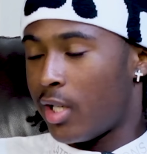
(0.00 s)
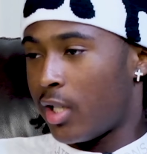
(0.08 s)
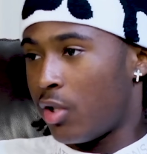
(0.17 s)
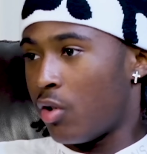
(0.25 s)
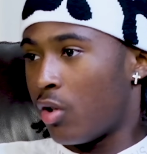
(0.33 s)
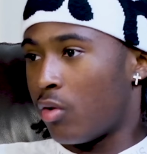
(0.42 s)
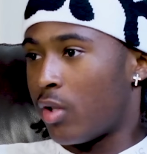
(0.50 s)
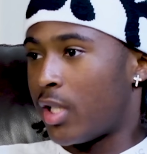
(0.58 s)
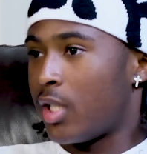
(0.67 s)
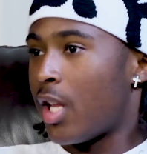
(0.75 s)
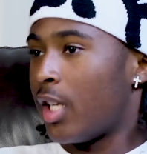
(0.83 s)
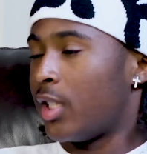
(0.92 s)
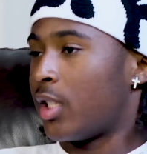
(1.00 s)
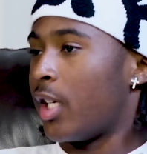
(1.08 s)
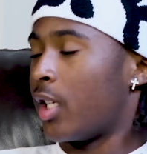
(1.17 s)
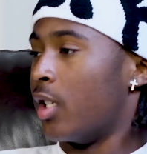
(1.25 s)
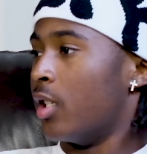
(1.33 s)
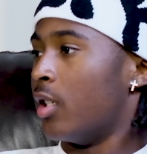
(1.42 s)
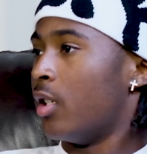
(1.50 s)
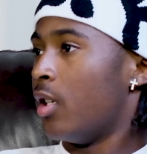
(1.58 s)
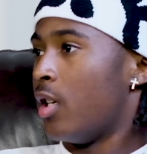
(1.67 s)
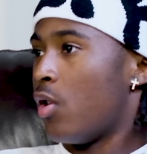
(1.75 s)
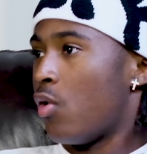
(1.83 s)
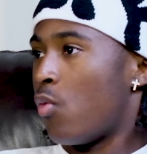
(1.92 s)
And, you know, it's not just like a
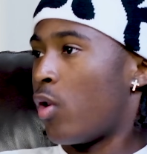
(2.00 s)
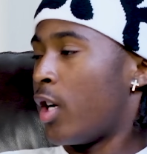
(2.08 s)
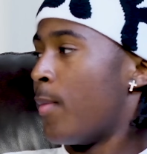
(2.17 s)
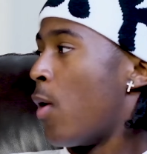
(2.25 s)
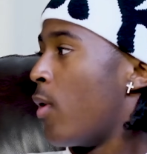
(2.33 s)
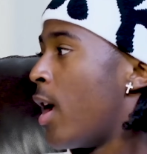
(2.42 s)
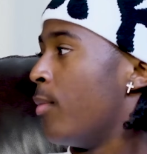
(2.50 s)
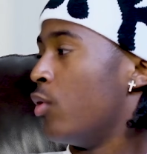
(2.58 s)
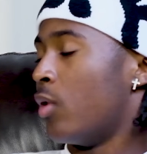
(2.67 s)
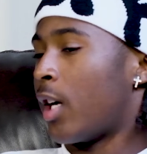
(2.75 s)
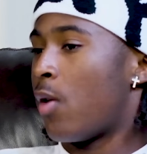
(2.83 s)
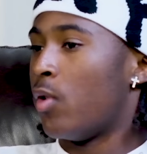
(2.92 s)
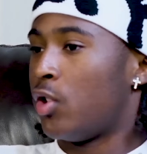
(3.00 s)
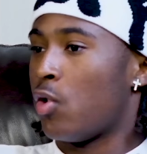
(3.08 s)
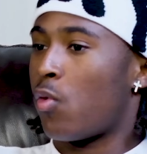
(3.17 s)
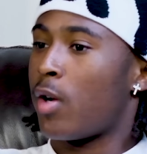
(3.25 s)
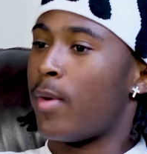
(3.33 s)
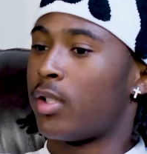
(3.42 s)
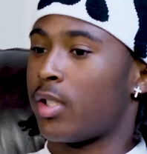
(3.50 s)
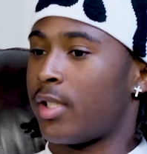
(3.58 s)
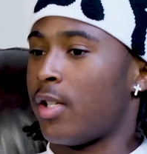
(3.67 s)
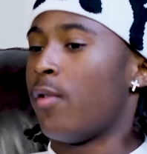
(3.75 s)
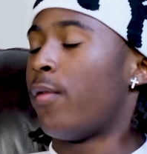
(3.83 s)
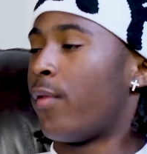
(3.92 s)
worried about what I'm doing. Like I want you to worry about
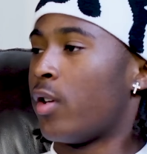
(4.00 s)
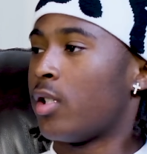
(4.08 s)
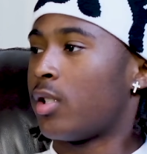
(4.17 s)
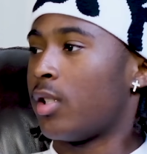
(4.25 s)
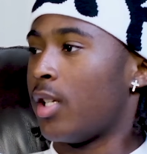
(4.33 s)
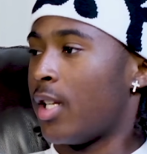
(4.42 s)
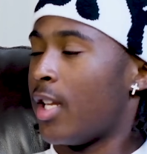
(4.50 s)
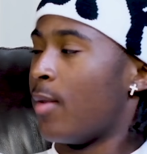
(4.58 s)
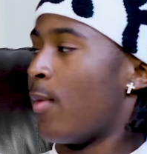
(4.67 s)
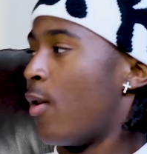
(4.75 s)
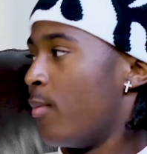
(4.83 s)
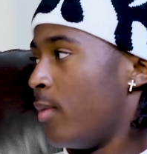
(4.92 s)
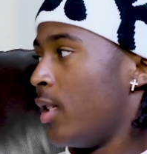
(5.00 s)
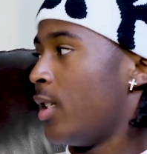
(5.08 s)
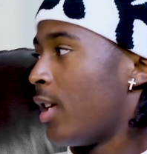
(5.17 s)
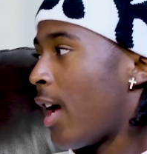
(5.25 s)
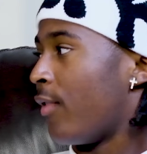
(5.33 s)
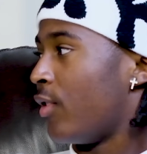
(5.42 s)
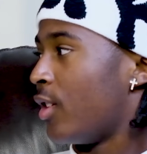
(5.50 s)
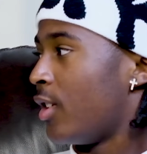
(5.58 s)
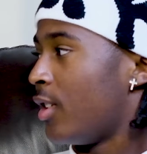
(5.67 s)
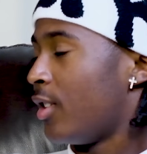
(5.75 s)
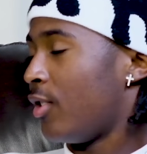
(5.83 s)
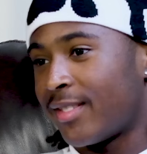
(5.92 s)
yourself first and then about me after.
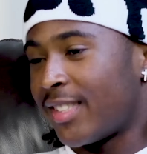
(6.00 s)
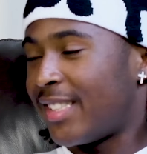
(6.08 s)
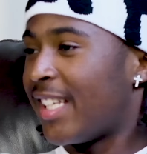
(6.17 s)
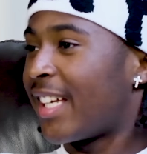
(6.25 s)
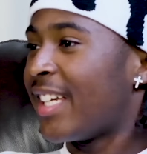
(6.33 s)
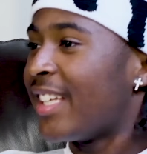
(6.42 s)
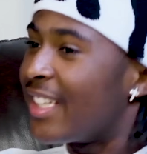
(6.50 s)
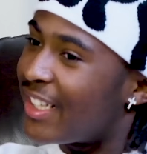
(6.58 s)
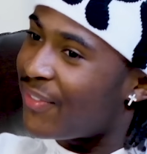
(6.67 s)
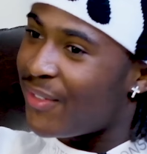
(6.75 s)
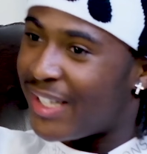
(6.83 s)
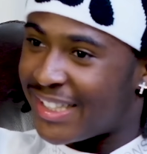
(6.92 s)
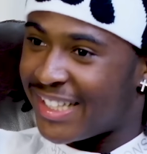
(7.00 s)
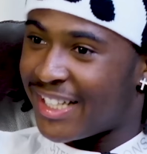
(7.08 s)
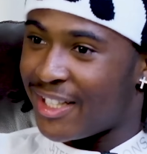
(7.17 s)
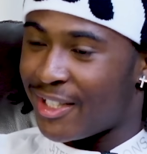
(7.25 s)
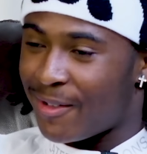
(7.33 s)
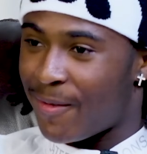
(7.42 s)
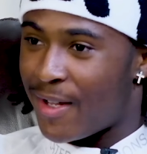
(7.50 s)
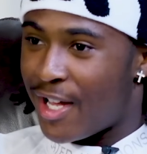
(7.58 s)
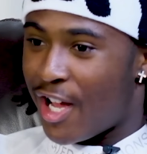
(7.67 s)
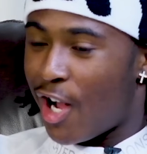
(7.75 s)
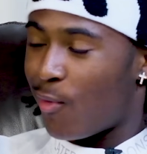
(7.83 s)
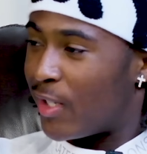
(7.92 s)
Second, I feel like it's like a
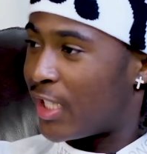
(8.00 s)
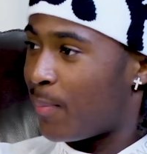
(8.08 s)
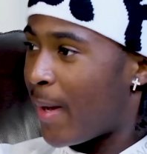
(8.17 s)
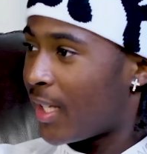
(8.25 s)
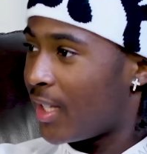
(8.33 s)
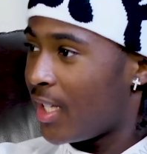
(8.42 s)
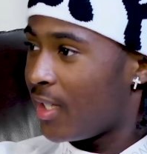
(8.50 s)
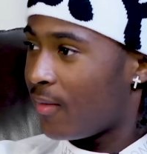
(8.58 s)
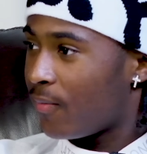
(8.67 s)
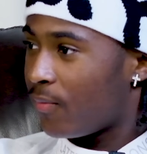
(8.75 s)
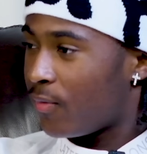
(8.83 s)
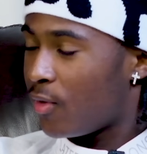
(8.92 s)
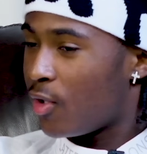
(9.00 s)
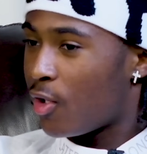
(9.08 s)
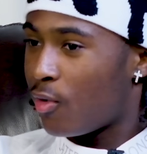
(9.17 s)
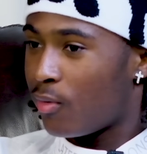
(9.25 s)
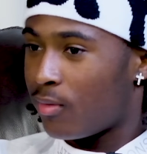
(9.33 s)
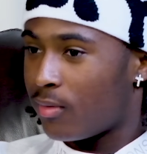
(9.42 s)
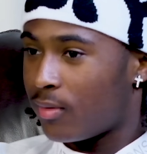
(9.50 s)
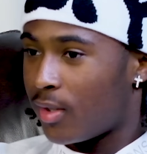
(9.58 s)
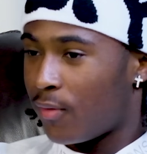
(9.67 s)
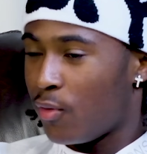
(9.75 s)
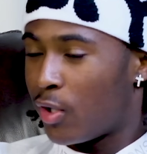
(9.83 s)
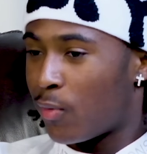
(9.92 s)
respect thing. You know,
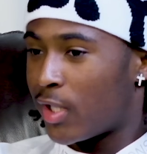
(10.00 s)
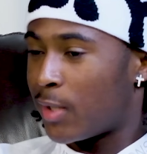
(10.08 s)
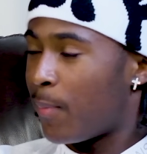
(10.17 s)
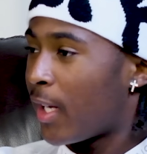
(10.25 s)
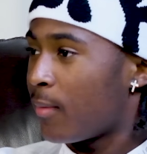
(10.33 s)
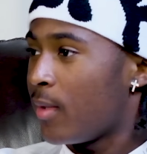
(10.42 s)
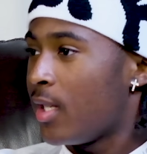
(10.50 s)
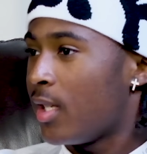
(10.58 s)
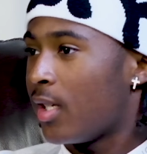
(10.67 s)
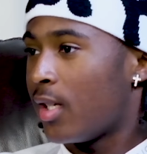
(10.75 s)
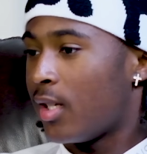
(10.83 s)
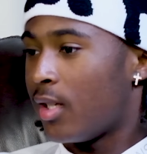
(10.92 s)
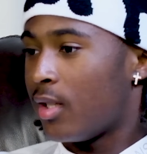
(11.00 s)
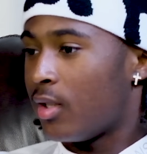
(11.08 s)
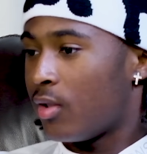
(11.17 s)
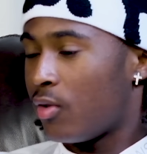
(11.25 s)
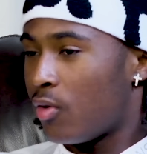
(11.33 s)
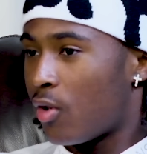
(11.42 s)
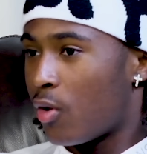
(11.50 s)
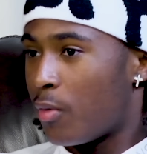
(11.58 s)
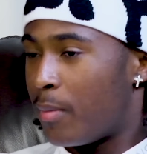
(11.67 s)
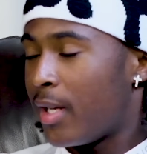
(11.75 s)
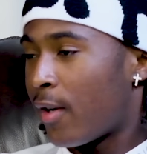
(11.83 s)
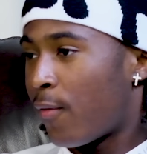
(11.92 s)
if you can respect me, you know,
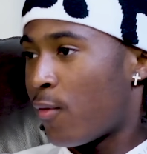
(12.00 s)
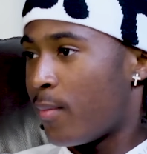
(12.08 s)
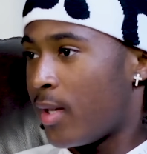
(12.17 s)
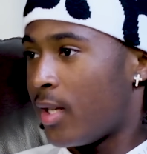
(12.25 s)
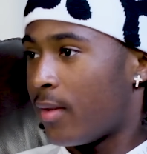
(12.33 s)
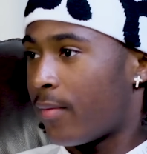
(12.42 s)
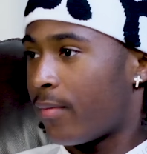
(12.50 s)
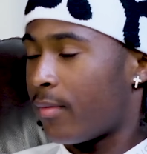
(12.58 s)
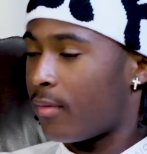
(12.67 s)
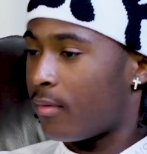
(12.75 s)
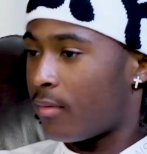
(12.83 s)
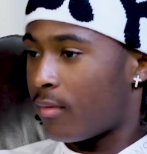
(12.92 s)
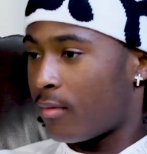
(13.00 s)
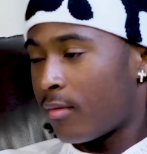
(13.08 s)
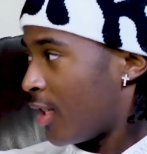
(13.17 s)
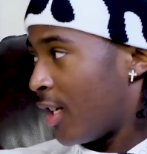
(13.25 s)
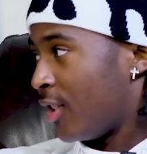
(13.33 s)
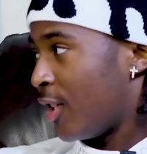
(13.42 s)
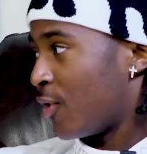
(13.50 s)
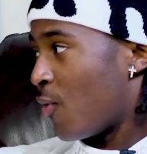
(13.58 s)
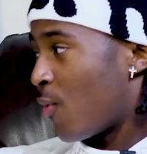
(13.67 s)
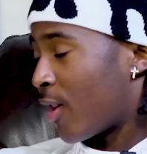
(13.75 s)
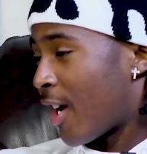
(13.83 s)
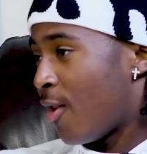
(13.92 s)
be there for me, everything will
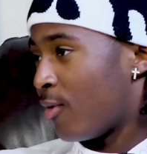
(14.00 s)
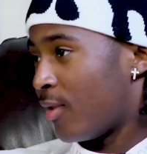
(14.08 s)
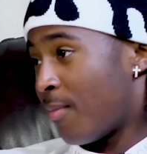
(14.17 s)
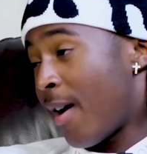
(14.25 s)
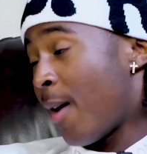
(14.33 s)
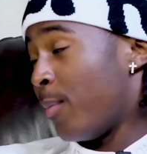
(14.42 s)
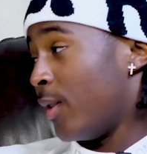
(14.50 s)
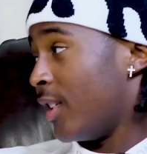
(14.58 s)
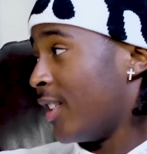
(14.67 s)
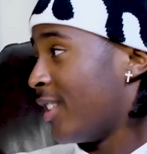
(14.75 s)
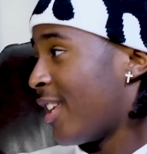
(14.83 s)
work out, in my opinion.